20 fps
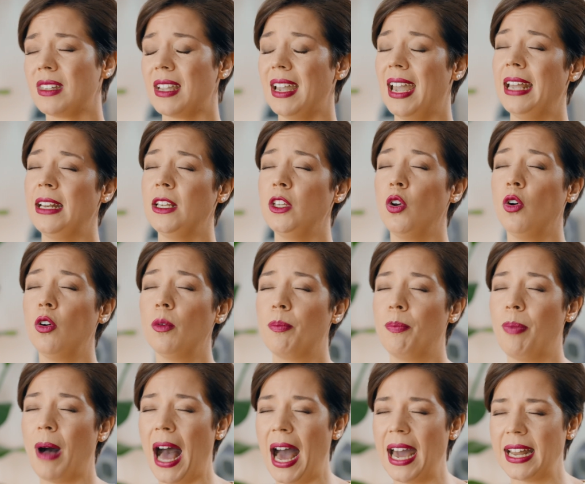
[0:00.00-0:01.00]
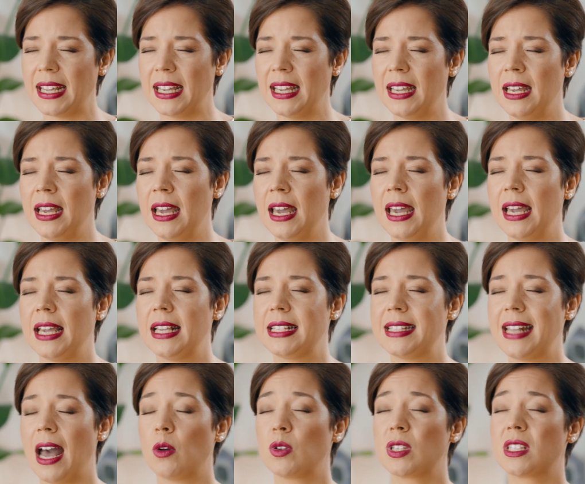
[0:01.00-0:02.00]
And your body is
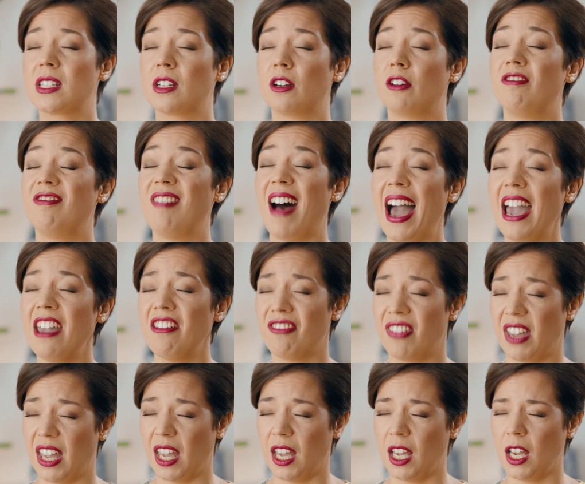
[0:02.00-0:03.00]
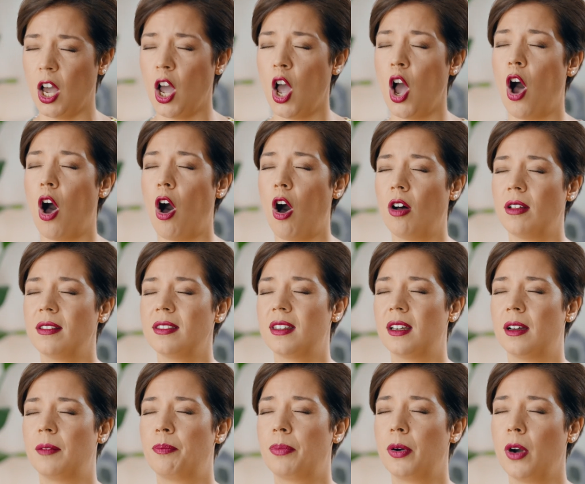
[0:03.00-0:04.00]
now surviving on
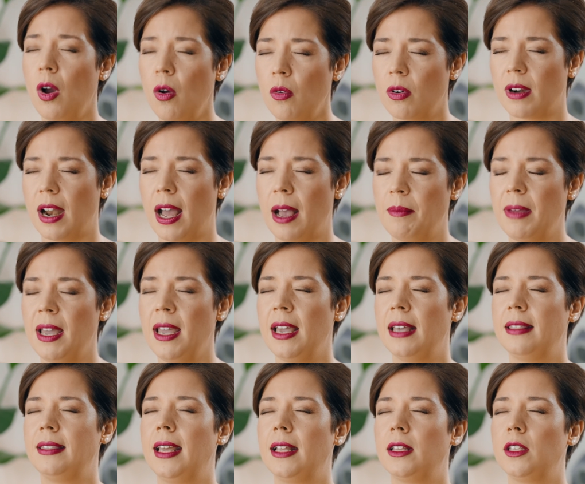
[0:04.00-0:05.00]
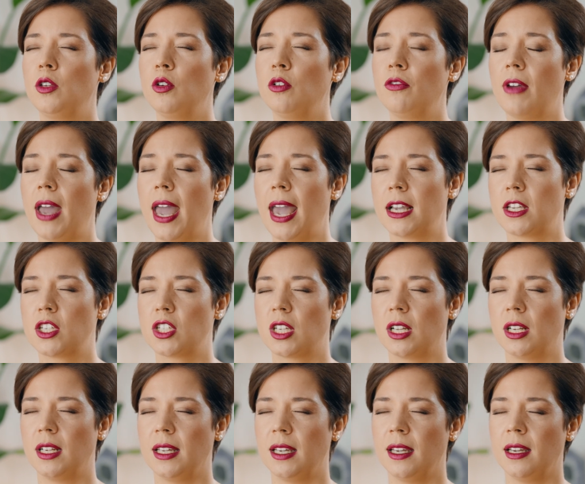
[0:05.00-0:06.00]
the program that you've
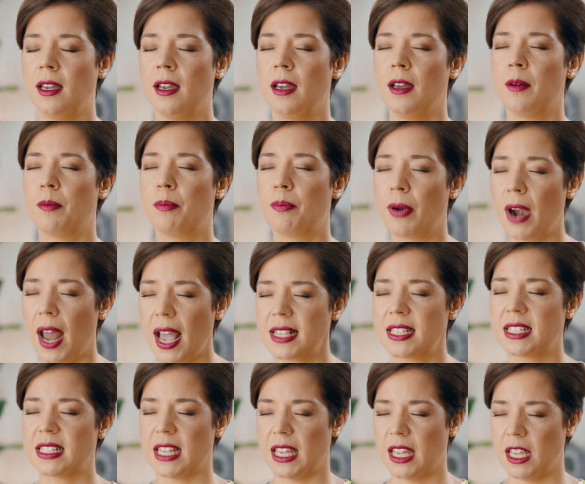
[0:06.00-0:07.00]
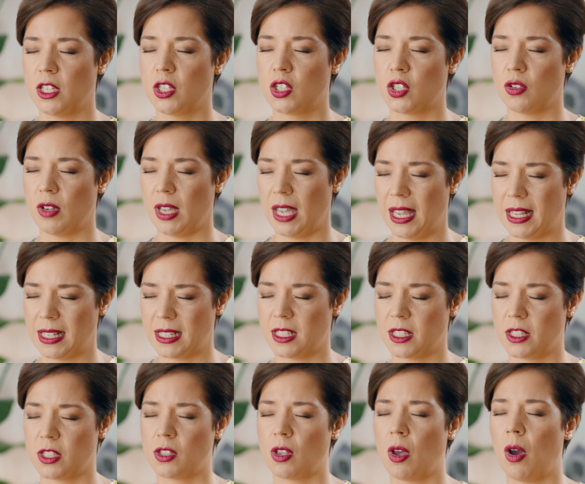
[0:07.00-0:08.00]
actually pressed into it.
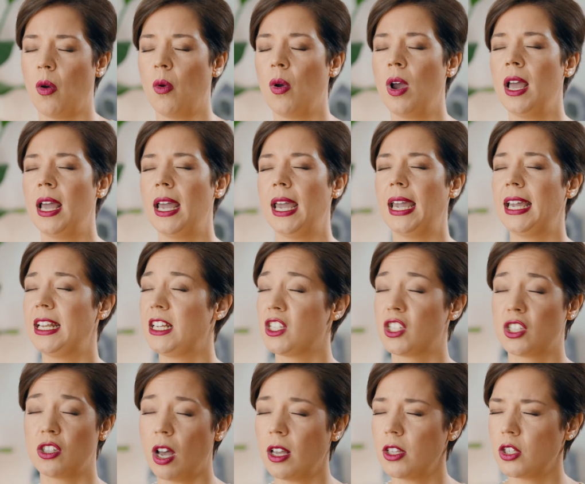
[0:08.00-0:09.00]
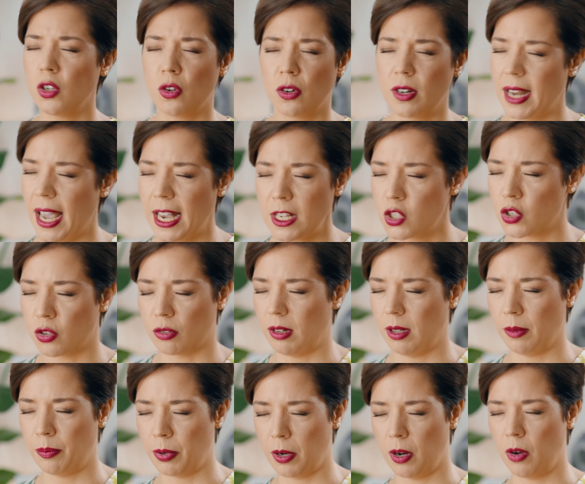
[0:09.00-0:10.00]
So it is not your
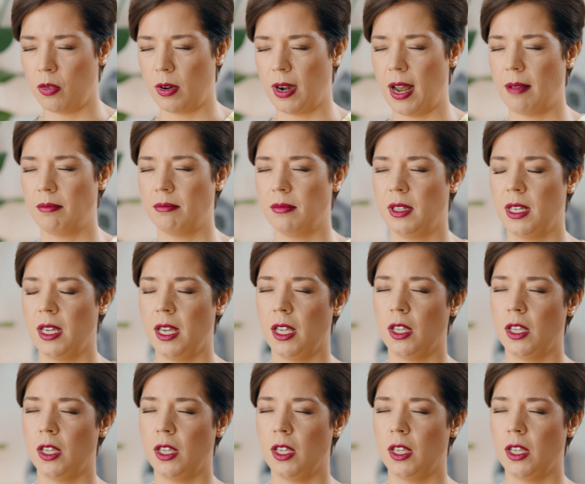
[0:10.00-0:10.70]
natural program.